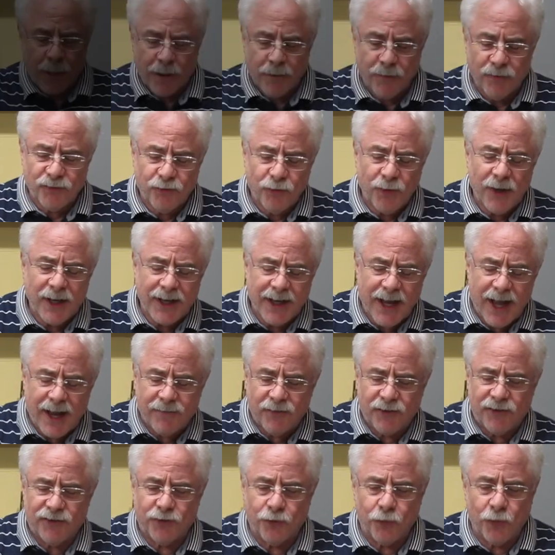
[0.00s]
It was really kind
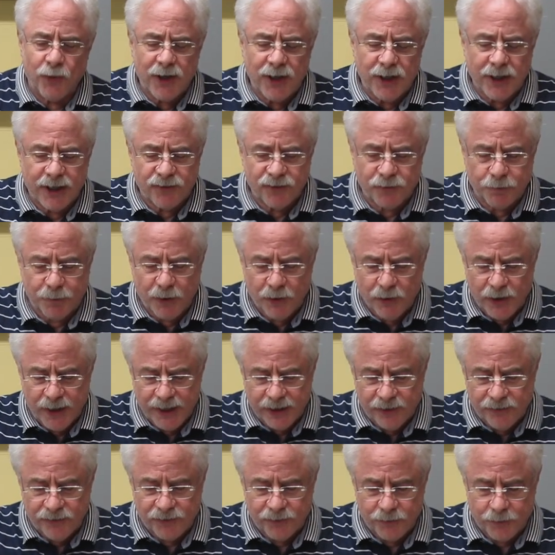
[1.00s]
of a surreal
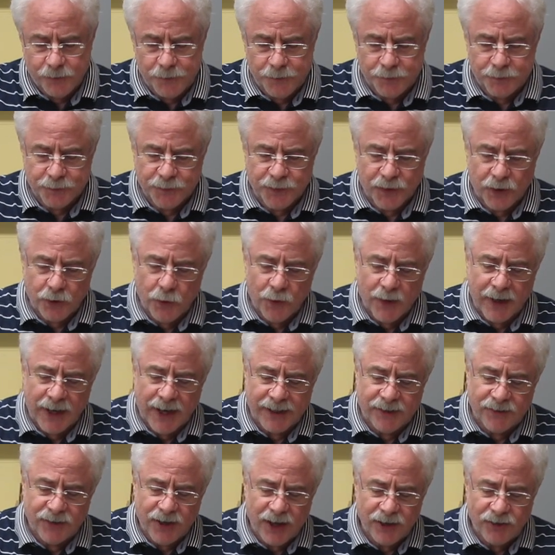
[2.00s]
experience when
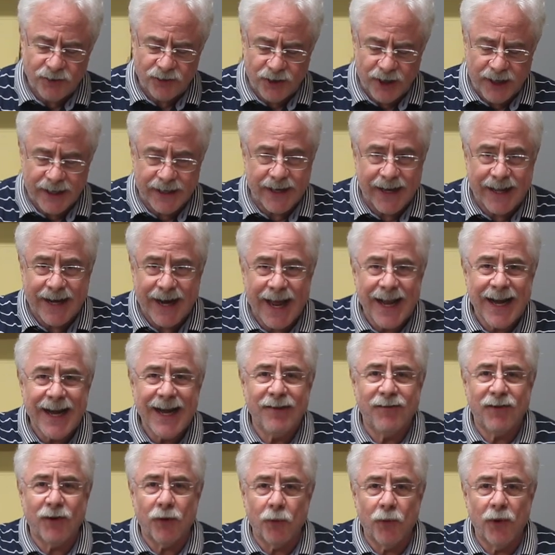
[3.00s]
I touched it, and I
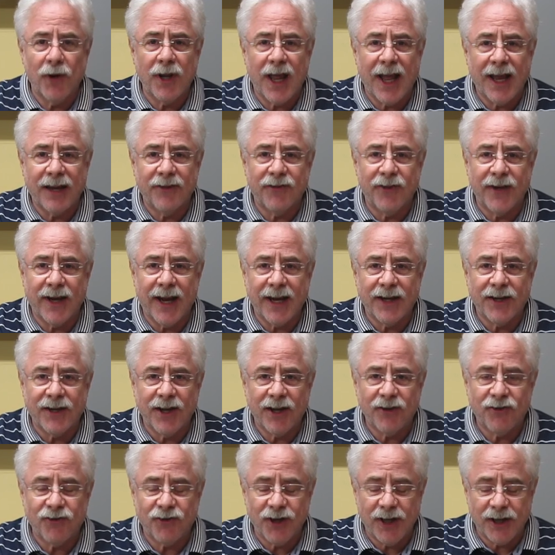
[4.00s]
didn't even realize that I
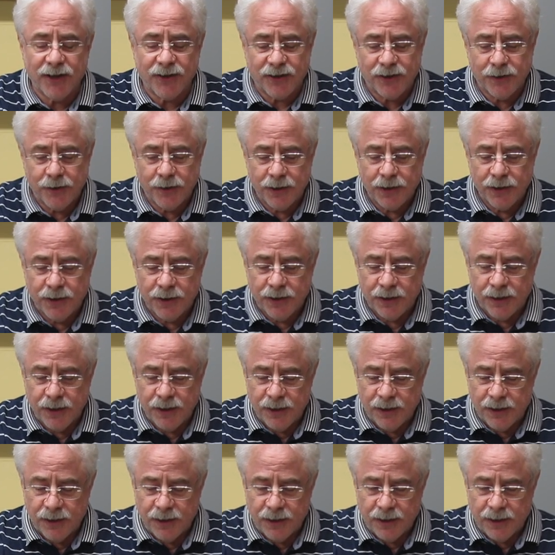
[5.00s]
touched it.
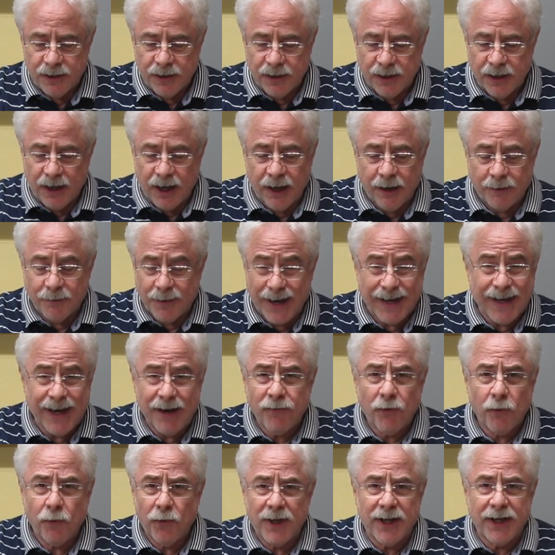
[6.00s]
I
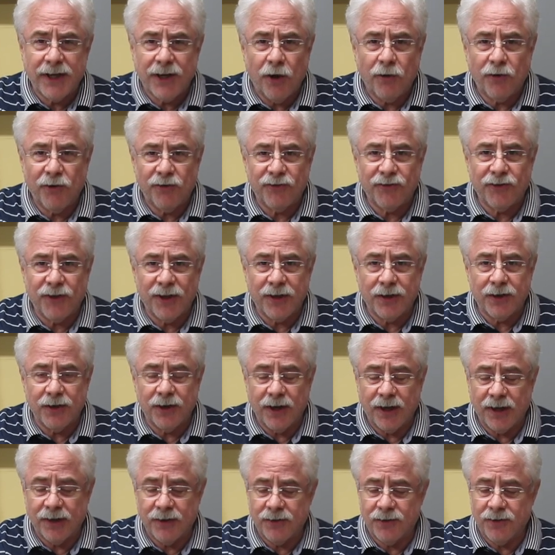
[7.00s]
never really
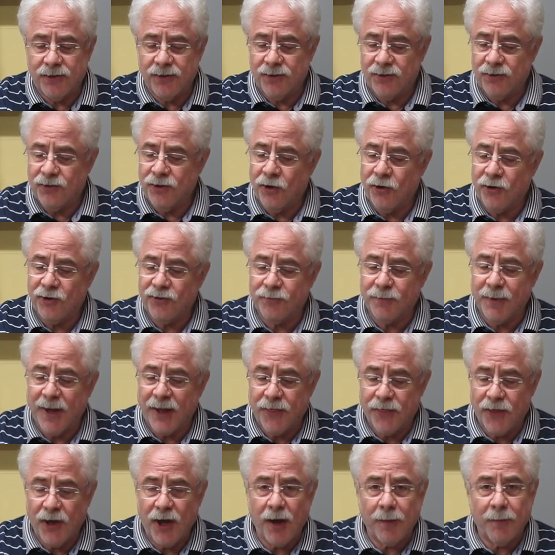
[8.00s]
noticed my
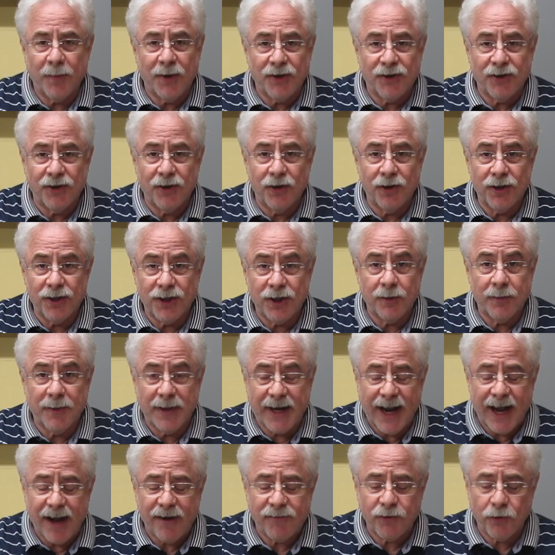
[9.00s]
thumb until a little
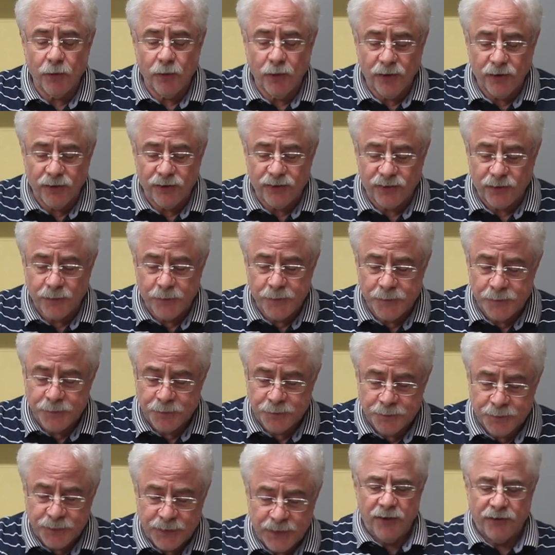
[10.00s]
bit afterwards.
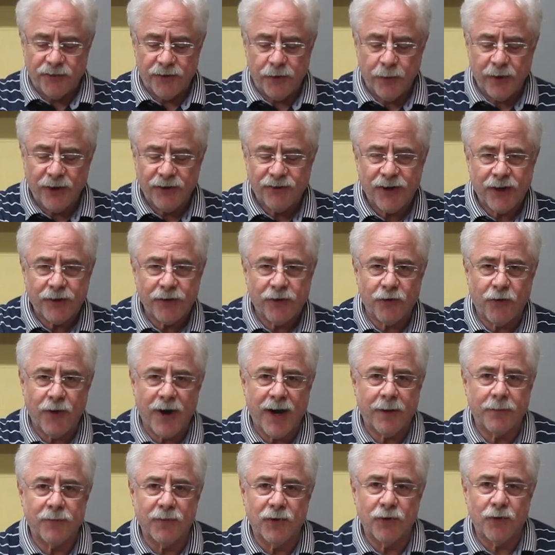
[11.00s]
So I reached out to
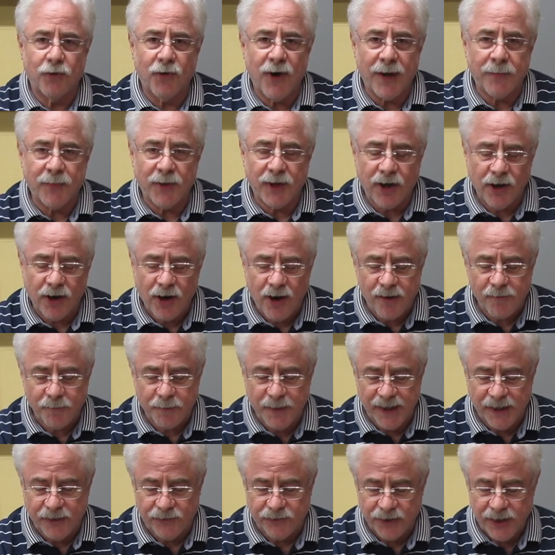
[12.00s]
grab the cutoff
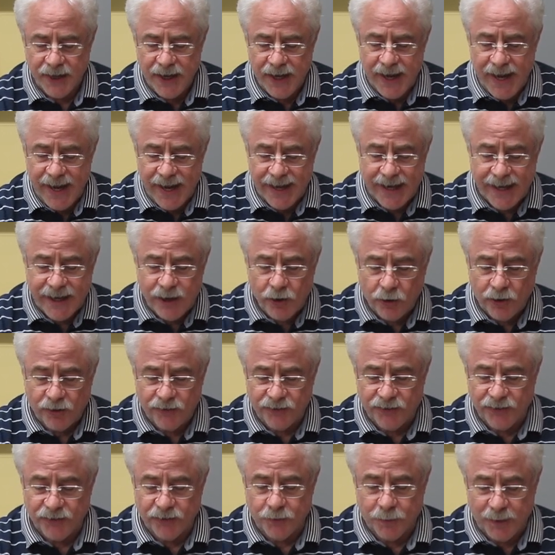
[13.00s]
piece, and I
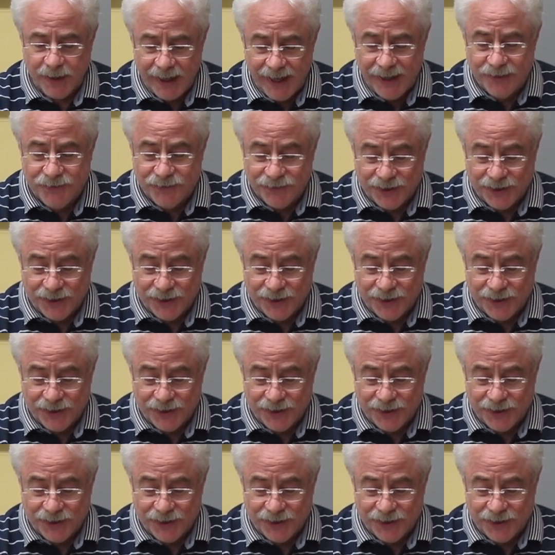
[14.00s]
noticed that the blade